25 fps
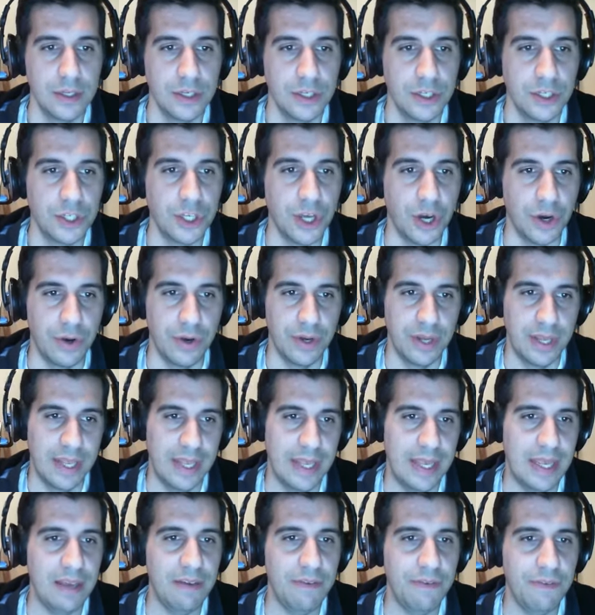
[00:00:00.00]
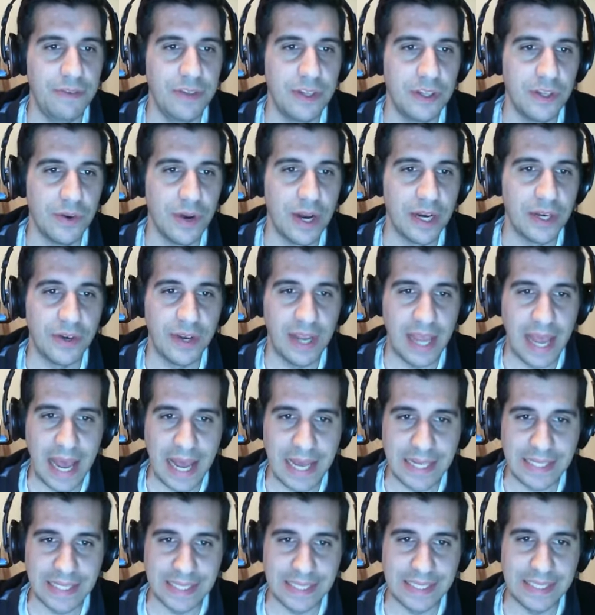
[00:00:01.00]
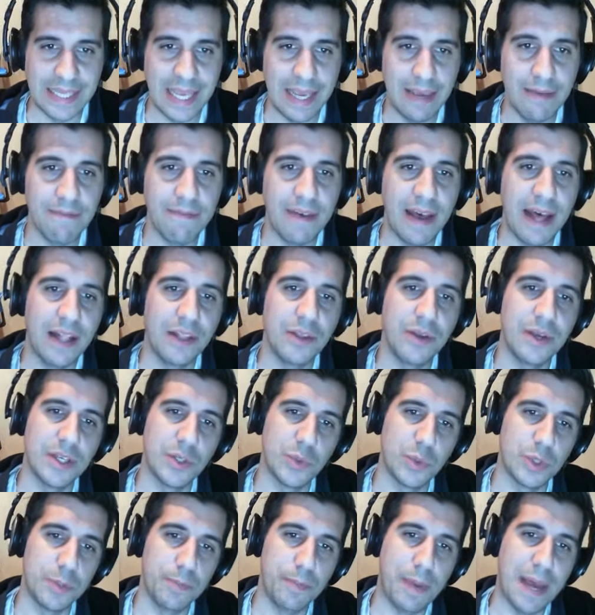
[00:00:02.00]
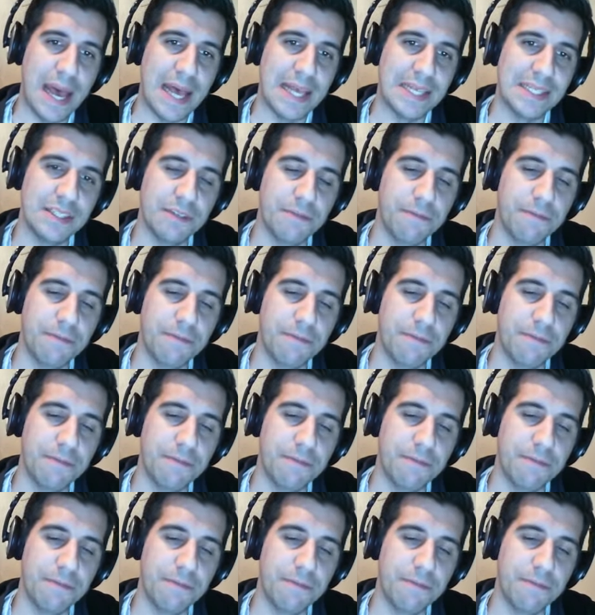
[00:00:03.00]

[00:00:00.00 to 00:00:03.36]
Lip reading: So, if the directory has the same value as was passed the